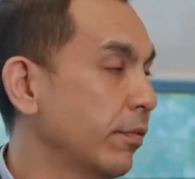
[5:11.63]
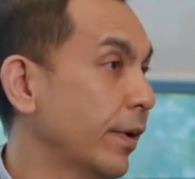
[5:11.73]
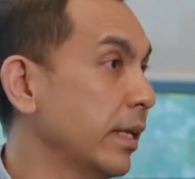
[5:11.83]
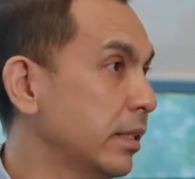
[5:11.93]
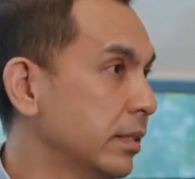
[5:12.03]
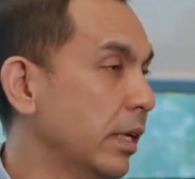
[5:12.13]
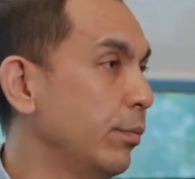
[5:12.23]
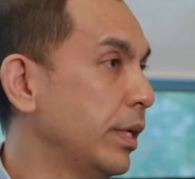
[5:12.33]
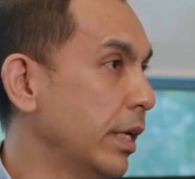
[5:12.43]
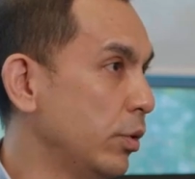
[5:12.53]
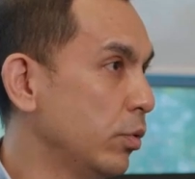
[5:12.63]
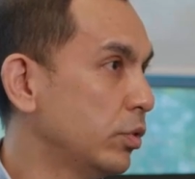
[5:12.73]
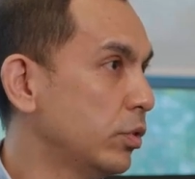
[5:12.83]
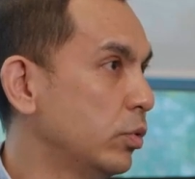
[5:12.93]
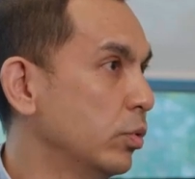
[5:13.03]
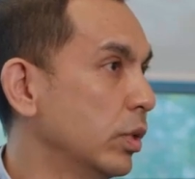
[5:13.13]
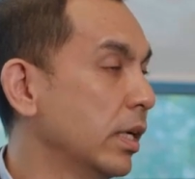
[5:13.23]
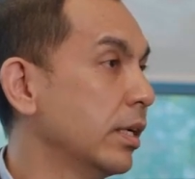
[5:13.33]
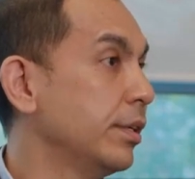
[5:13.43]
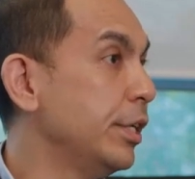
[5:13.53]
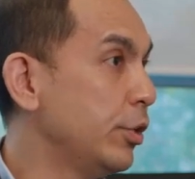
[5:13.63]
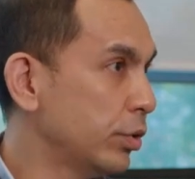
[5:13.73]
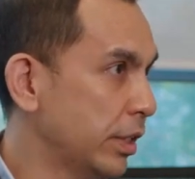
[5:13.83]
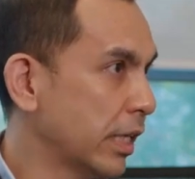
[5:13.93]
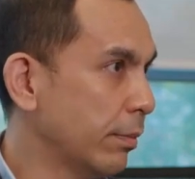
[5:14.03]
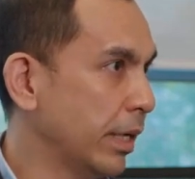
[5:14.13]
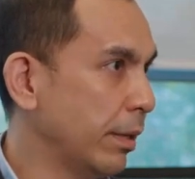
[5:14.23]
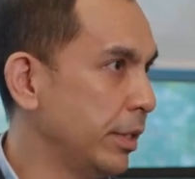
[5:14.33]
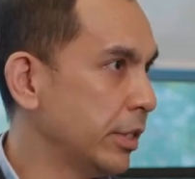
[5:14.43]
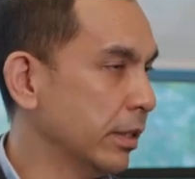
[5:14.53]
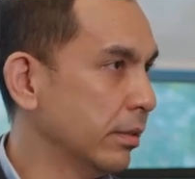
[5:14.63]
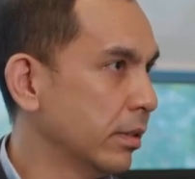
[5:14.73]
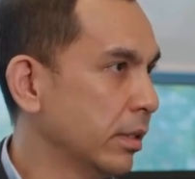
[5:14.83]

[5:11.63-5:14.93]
factors that we can use to reduce the carbon emission.